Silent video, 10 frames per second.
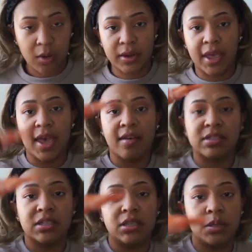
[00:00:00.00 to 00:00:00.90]
already have
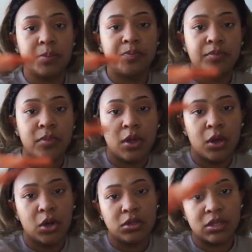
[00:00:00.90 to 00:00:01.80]
some
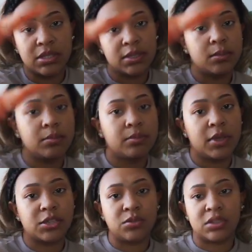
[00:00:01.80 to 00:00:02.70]
on the tip,
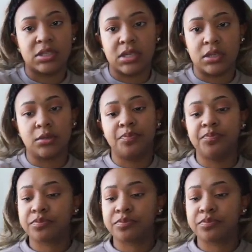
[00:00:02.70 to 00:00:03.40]
as you can tell.